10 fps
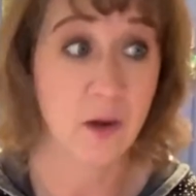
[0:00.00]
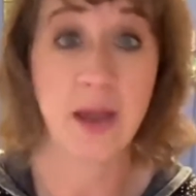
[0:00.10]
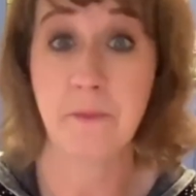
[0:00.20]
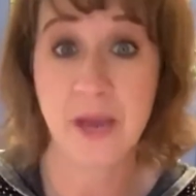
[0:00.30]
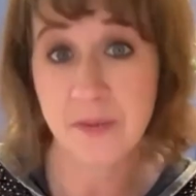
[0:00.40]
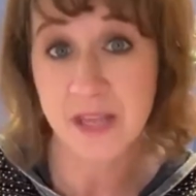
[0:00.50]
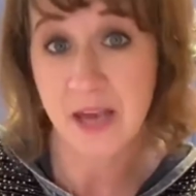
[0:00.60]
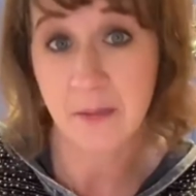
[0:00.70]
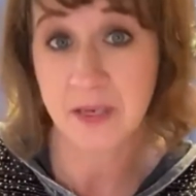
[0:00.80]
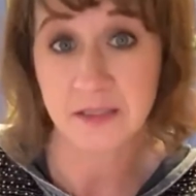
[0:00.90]
And maybe
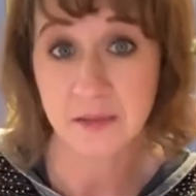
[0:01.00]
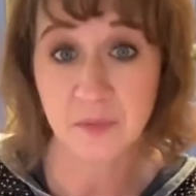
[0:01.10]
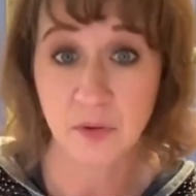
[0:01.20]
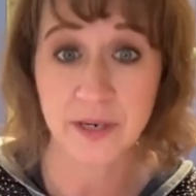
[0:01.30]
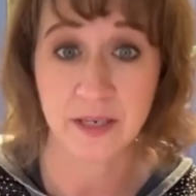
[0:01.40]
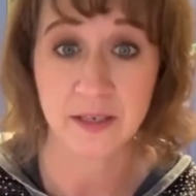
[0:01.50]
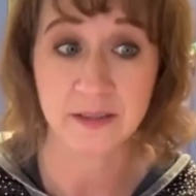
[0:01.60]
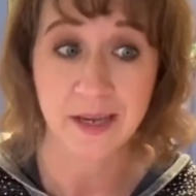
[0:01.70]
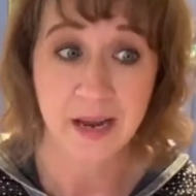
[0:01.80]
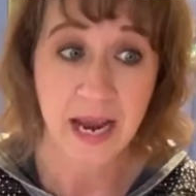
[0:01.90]
that means
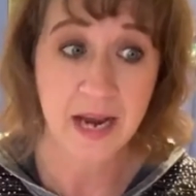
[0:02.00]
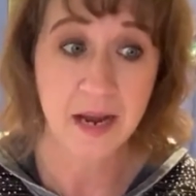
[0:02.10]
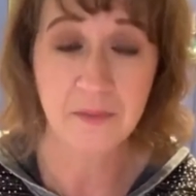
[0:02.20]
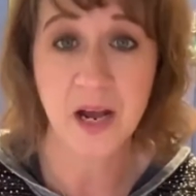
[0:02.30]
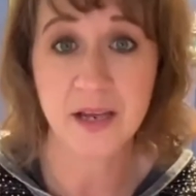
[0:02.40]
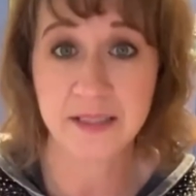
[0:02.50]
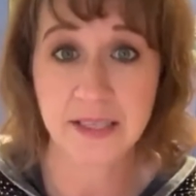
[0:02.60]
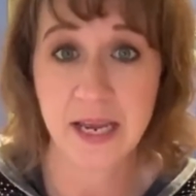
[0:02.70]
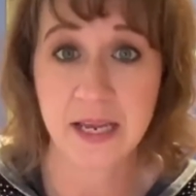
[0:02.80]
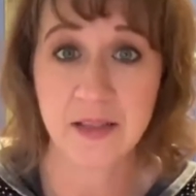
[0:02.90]
employees. And I'm not
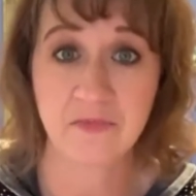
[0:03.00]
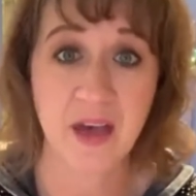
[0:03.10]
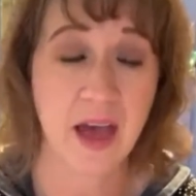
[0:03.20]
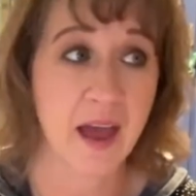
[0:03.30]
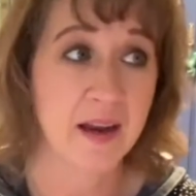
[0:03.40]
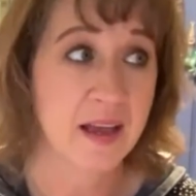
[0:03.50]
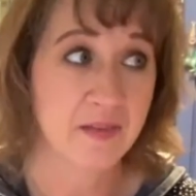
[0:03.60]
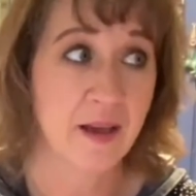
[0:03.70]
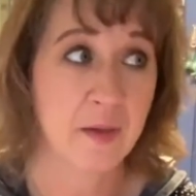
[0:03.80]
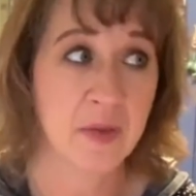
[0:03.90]
saying that
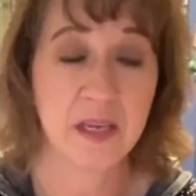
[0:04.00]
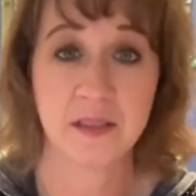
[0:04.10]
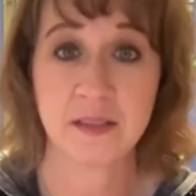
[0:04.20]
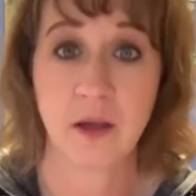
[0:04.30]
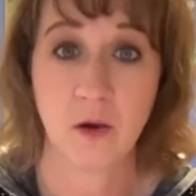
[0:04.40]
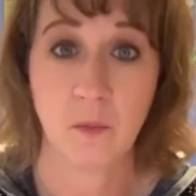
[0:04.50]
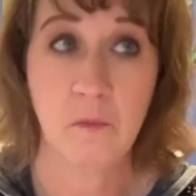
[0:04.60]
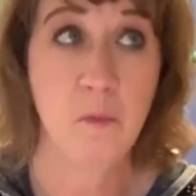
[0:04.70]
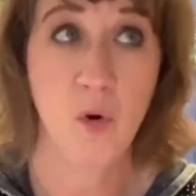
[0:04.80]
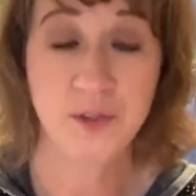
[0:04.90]
that means
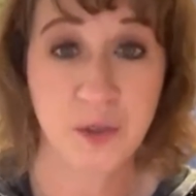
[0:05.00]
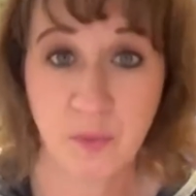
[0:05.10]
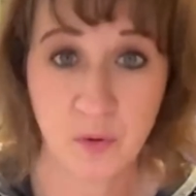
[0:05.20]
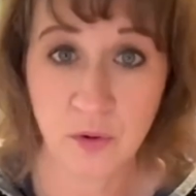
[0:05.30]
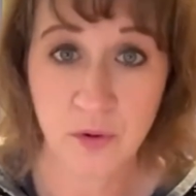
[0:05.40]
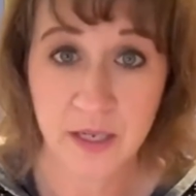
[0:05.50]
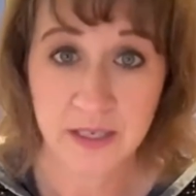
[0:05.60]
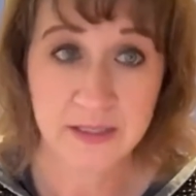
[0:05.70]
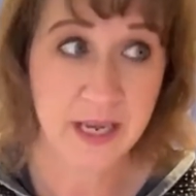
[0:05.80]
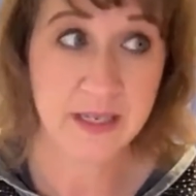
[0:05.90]
multiple,
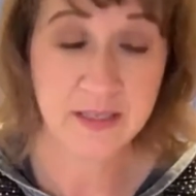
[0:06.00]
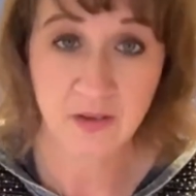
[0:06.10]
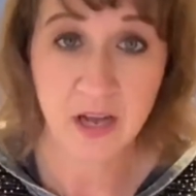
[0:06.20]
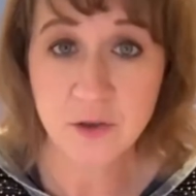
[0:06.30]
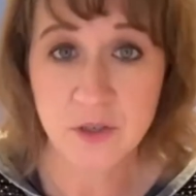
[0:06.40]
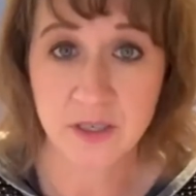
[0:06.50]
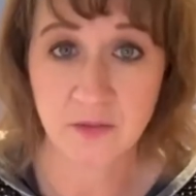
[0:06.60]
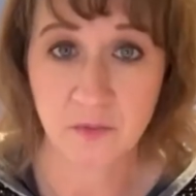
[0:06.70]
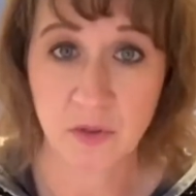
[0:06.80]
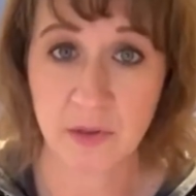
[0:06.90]
tens of hundreds of
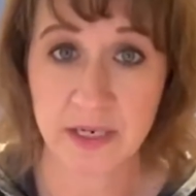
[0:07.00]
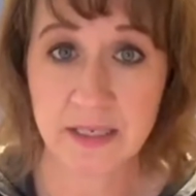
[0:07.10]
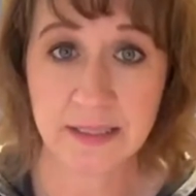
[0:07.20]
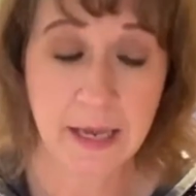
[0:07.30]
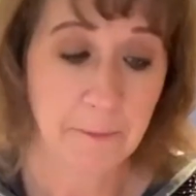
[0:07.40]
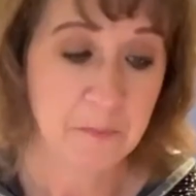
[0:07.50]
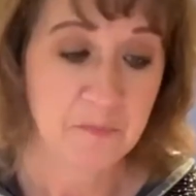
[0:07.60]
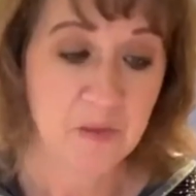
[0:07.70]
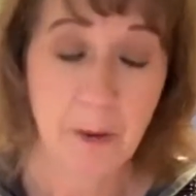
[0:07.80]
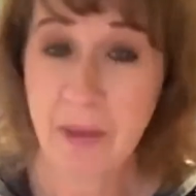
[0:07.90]
employees,
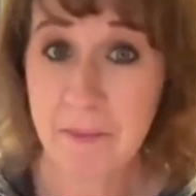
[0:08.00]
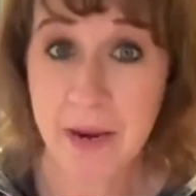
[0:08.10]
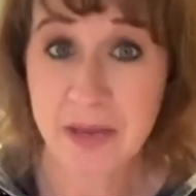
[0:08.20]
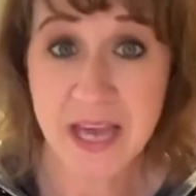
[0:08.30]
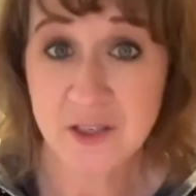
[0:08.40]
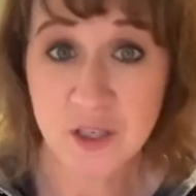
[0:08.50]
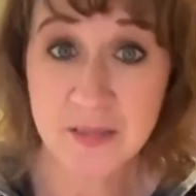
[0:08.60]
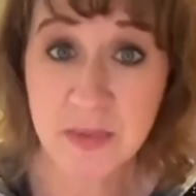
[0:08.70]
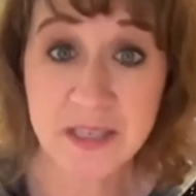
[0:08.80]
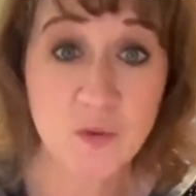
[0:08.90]
but maybe that
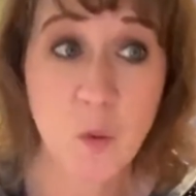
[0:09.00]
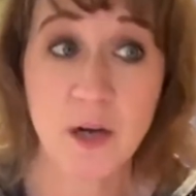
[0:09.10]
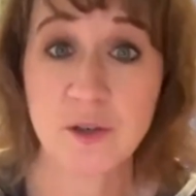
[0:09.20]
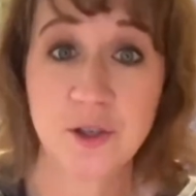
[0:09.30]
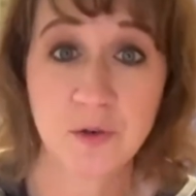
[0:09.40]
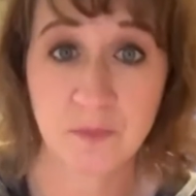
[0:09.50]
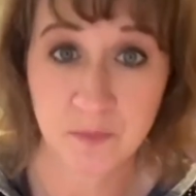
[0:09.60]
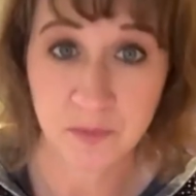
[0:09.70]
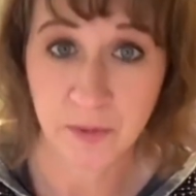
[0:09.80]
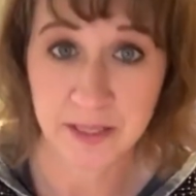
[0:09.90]
just means 1 or 2
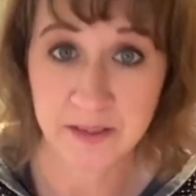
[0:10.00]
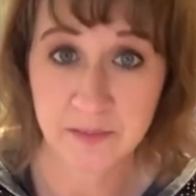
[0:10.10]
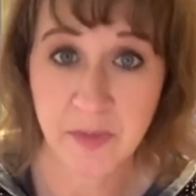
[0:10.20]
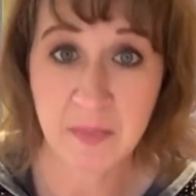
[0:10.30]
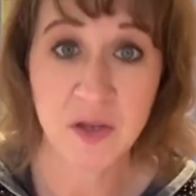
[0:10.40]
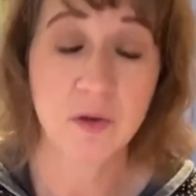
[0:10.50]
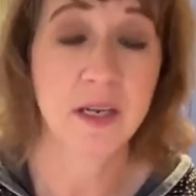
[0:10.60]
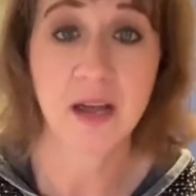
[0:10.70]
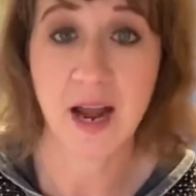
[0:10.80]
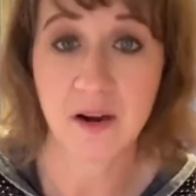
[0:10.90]
employees. Maybe you
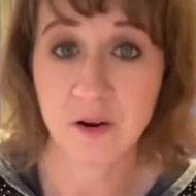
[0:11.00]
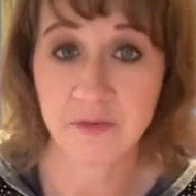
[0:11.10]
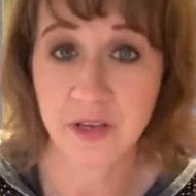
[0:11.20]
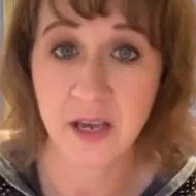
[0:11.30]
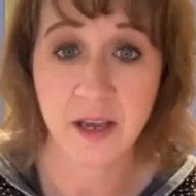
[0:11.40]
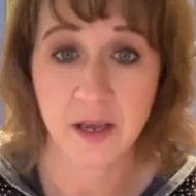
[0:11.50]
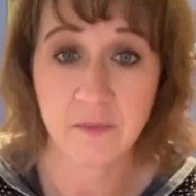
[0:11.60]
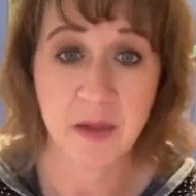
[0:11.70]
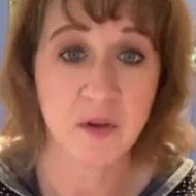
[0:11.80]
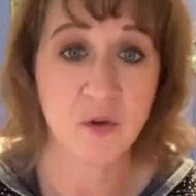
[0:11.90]
need to hire a VA.
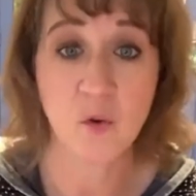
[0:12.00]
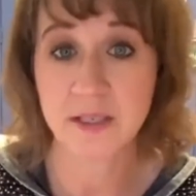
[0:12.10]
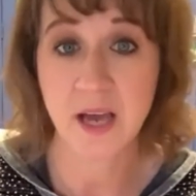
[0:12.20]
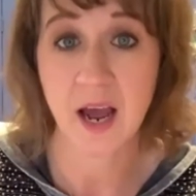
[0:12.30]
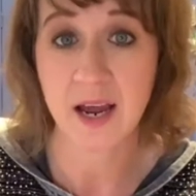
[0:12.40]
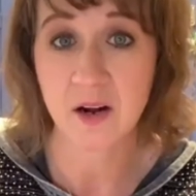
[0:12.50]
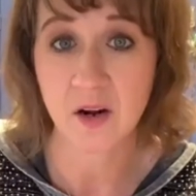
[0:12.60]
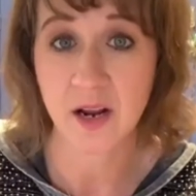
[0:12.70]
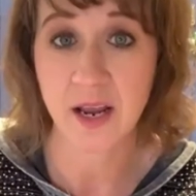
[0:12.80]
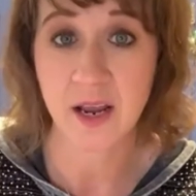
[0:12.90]
Maybe you want to
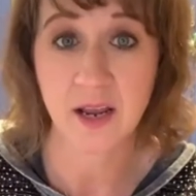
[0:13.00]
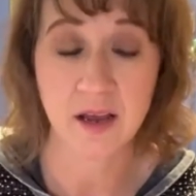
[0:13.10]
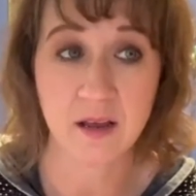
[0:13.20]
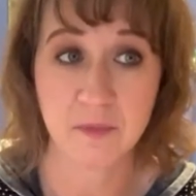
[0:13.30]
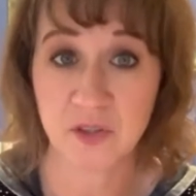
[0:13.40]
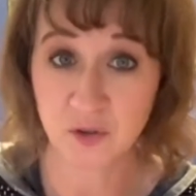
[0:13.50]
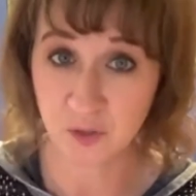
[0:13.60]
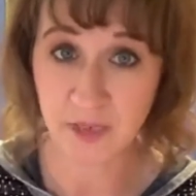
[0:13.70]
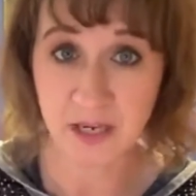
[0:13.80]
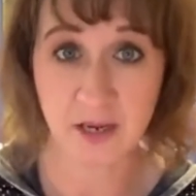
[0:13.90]
hire a
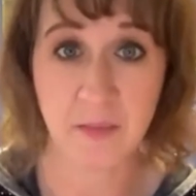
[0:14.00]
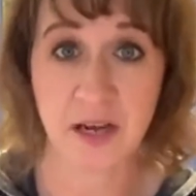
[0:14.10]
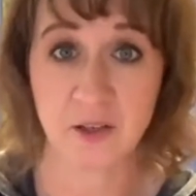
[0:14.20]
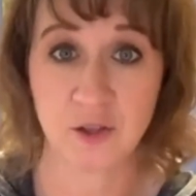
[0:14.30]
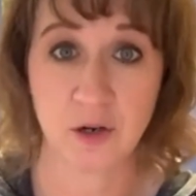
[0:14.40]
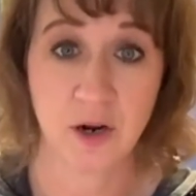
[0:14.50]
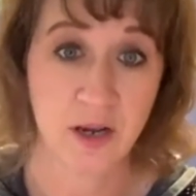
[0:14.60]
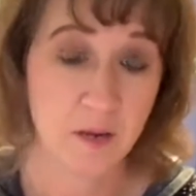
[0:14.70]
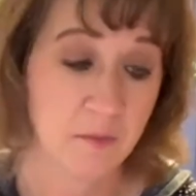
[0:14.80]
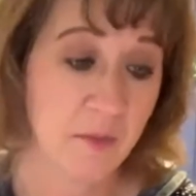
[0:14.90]
social media manager.
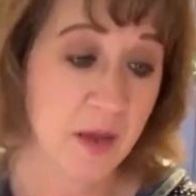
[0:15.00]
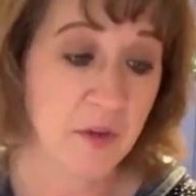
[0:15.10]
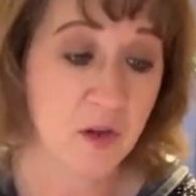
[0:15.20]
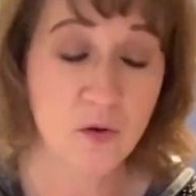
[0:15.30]
Maybe